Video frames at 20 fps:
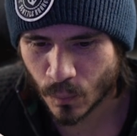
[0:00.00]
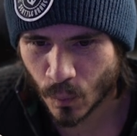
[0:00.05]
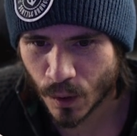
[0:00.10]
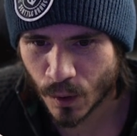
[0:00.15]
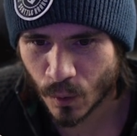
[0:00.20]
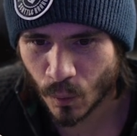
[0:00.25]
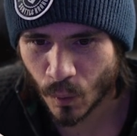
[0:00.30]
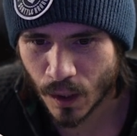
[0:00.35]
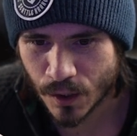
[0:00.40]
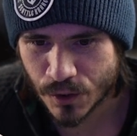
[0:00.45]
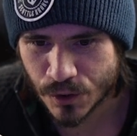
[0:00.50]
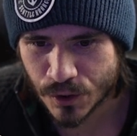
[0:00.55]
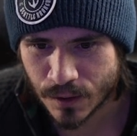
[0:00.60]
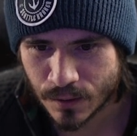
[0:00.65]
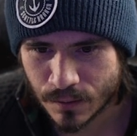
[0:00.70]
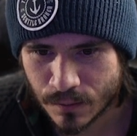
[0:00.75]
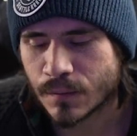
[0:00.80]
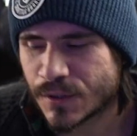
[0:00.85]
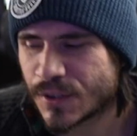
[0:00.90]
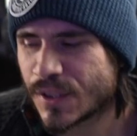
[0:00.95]
want to watch
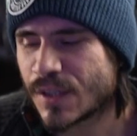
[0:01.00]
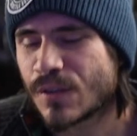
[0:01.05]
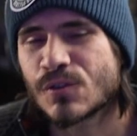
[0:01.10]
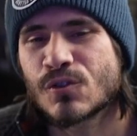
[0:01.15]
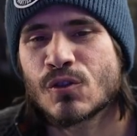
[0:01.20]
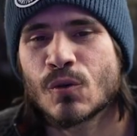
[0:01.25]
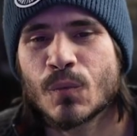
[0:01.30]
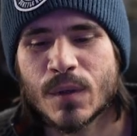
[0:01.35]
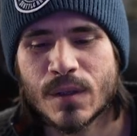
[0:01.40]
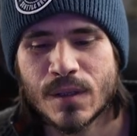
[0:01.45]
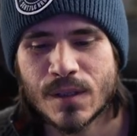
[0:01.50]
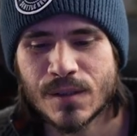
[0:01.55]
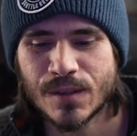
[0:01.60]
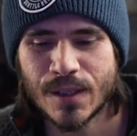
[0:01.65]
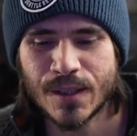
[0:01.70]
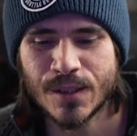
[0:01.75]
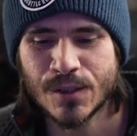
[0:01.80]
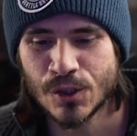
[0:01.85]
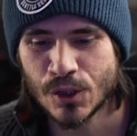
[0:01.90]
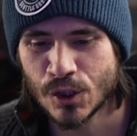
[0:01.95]
it. See, there's so many things
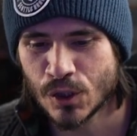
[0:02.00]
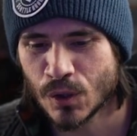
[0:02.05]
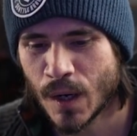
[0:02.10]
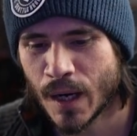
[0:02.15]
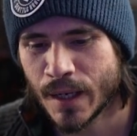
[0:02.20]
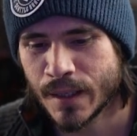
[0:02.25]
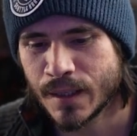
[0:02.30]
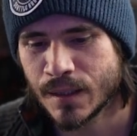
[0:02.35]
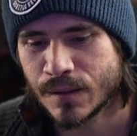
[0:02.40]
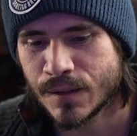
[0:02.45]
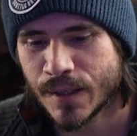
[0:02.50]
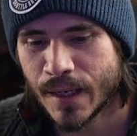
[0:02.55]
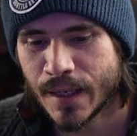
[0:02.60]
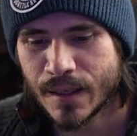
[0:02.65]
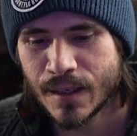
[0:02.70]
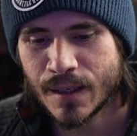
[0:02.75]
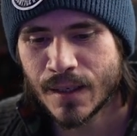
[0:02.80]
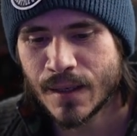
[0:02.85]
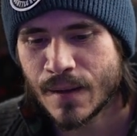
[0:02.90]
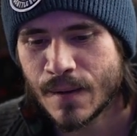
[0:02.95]
I can do. I can
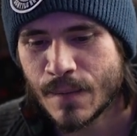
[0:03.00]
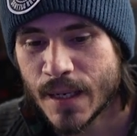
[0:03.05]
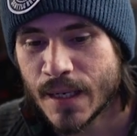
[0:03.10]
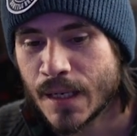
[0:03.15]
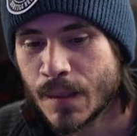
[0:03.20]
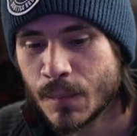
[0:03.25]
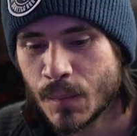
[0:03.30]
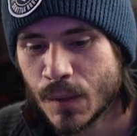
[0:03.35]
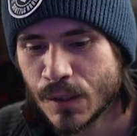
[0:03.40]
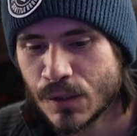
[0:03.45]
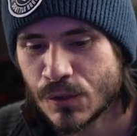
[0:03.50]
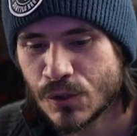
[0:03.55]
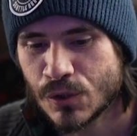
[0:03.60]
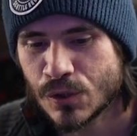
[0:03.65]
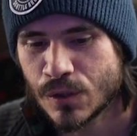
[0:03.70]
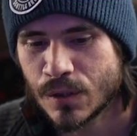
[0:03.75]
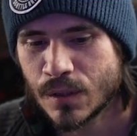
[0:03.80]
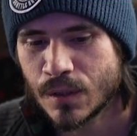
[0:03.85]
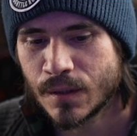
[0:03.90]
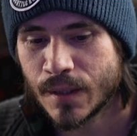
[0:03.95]
take the
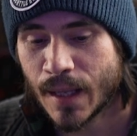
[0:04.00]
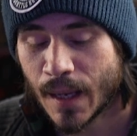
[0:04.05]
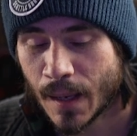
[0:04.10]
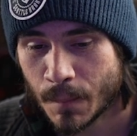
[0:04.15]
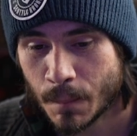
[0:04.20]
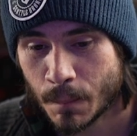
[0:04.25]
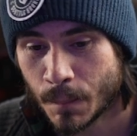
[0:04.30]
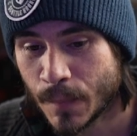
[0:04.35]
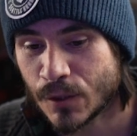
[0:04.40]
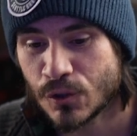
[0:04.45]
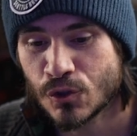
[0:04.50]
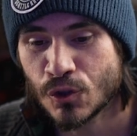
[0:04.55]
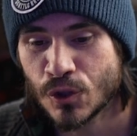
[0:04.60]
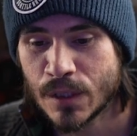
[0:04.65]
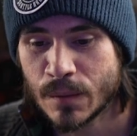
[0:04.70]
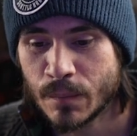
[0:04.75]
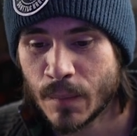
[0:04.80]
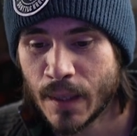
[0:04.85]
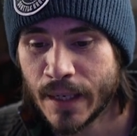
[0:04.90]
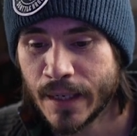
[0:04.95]
image that
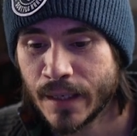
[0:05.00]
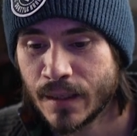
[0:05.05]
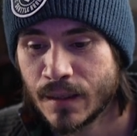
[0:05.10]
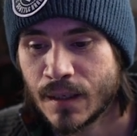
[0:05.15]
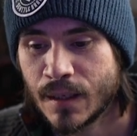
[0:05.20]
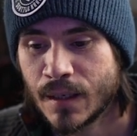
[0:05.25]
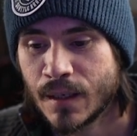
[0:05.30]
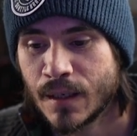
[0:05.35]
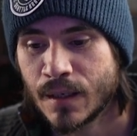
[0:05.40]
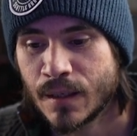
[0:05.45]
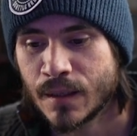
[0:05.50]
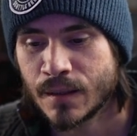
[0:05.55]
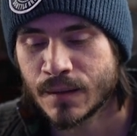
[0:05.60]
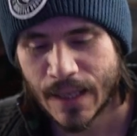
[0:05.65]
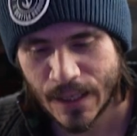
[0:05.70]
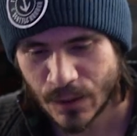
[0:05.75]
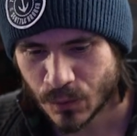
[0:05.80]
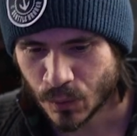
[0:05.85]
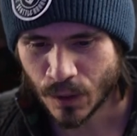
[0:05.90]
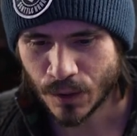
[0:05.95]
MIDJOURNEY made.
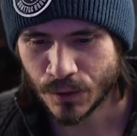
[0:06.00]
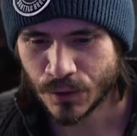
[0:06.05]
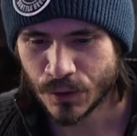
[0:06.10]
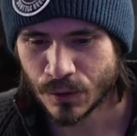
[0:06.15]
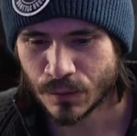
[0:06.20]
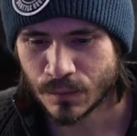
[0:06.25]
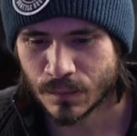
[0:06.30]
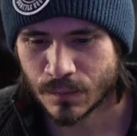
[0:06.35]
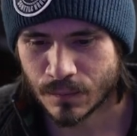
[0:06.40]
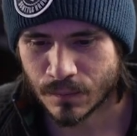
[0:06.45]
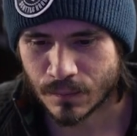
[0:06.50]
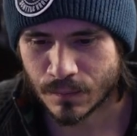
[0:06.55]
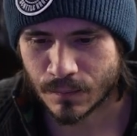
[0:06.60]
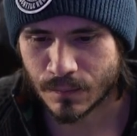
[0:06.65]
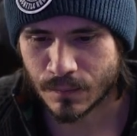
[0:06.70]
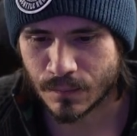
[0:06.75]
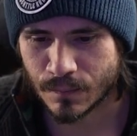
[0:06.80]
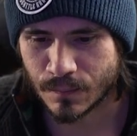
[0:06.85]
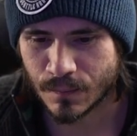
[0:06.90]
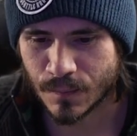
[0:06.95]
That's what I'll do.
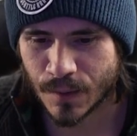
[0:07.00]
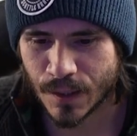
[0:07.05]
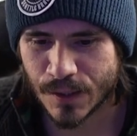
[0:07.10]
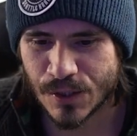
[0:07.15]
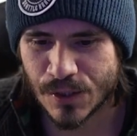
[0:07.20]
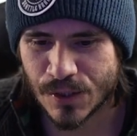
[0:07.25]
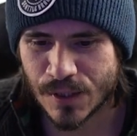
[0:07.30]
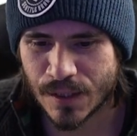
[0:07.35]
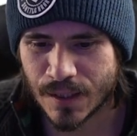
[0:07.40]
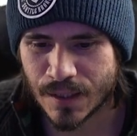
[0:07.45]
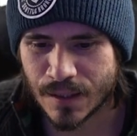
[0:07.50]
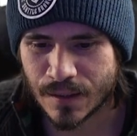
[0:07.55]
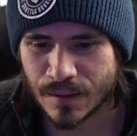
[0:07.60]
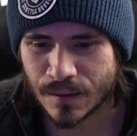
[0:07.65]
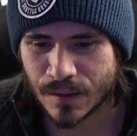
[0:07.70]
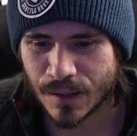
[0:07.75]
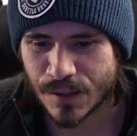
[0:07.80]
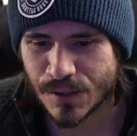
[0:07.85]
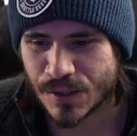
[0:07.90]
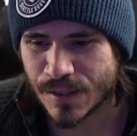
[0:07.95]

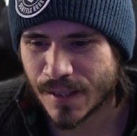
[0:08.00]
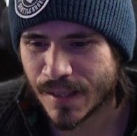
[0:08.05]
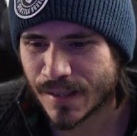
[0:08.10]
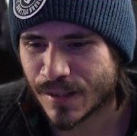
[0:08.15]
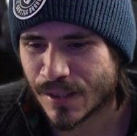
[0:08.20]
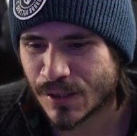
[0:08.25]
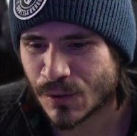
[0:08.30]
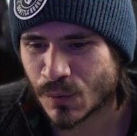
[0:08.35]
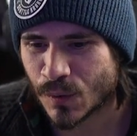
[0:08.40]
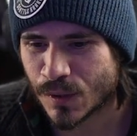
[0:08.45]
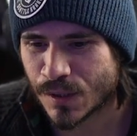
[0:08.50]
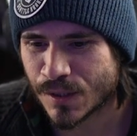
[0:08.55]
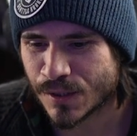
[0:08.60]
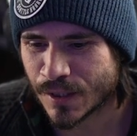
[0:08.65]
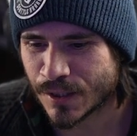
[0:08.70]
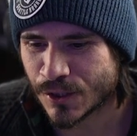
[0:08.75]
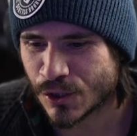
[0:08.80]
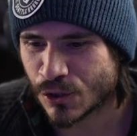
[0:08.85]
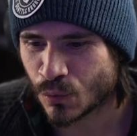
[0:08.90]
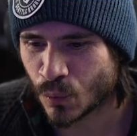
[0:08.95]
Let's take this one
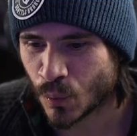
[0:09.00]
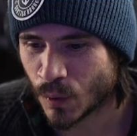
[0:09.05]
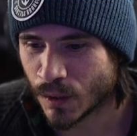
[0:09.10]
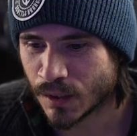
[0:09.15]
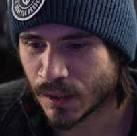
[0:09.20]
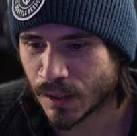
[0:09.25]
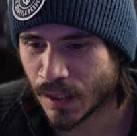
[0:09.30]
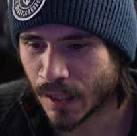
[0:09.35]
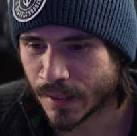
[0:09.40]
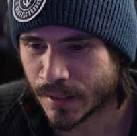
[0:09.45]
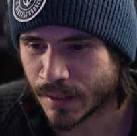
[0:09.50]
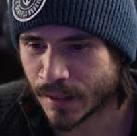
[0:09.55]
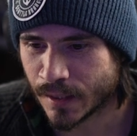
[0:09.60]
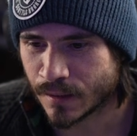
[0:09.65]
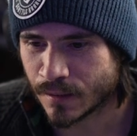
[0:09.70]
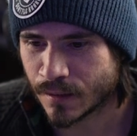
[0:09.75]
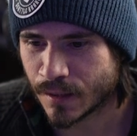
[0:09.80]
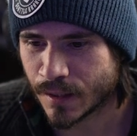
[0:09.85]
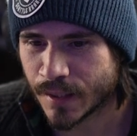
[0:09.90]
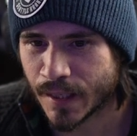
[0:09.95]
because I just really like
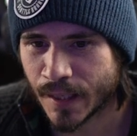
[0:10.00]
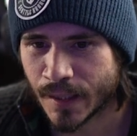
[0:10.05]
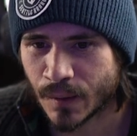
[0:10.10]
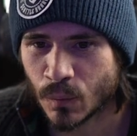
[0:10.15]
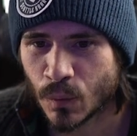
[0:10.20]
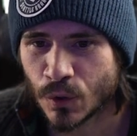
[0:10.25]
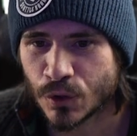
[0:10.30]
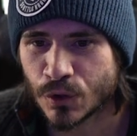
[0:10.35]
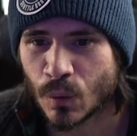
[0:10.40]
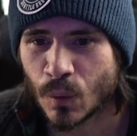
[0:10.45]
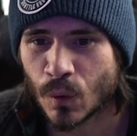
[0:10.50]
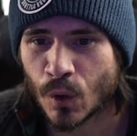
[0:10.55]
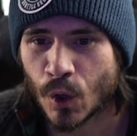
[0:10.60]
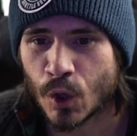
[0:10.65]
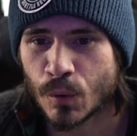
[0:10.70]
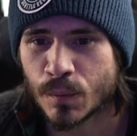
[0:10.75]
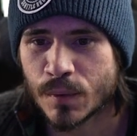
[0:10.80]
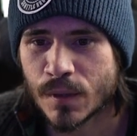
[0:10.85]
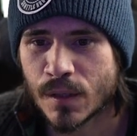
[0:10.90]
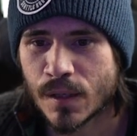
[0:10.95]
it. Again, so we'll
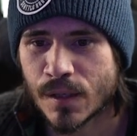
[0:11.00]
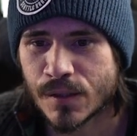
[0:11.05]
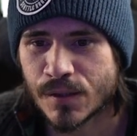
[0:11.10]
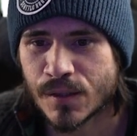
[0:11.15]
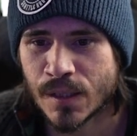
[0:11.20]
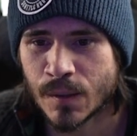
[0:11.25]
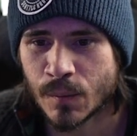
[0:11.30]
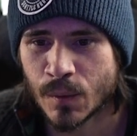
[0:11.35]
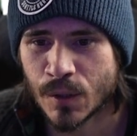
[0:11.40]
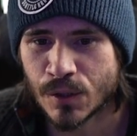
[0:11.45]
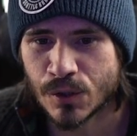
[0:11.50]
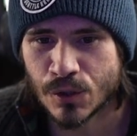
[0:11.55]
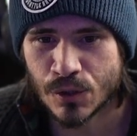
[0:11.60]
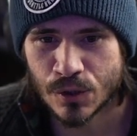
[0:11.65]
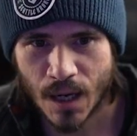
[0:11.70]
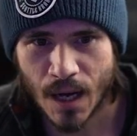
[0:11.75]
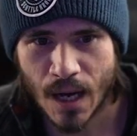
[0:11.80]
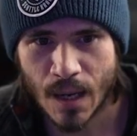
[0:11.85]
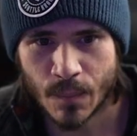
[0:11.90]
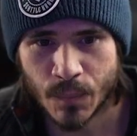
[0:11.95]
open this image,
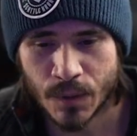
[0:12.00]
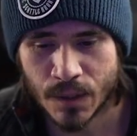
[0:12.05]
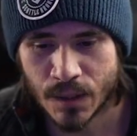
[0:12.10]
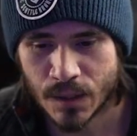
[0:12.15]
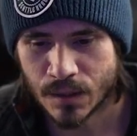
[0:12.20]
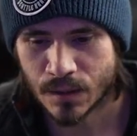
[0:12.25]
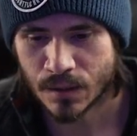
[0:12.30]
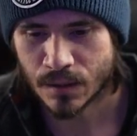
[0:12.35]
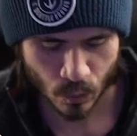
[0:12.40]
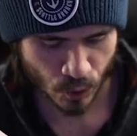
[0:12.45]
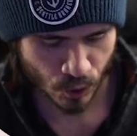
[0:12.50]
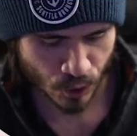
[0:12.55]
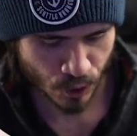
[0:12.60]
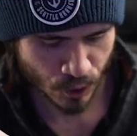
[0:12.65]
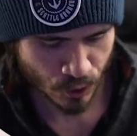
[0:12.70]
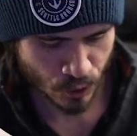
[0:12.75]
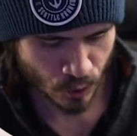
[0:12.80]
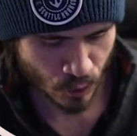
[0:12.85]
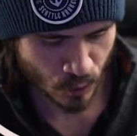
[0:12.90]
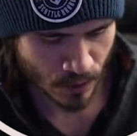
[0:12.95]
copy. We're
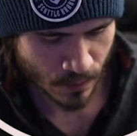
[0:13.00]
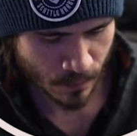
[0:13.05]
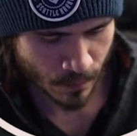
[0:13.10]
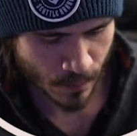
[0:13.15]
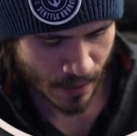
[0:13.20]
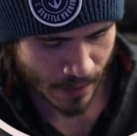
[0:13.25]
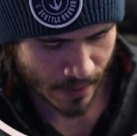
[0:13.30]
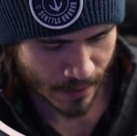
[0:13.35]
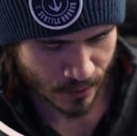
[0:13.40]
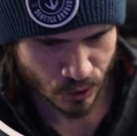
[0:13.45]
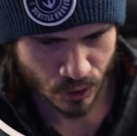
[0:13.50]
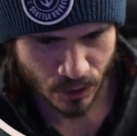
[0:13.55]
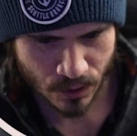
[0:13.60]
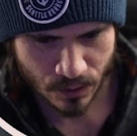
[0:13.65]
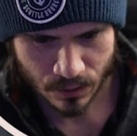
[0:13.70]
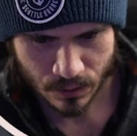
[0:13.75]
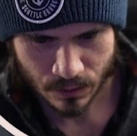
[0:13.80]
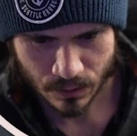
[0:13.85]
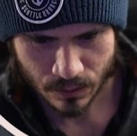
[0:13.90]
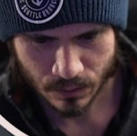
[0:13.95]
going to do
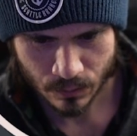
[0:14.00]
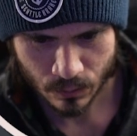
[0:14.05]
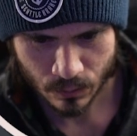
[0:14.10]
imagine.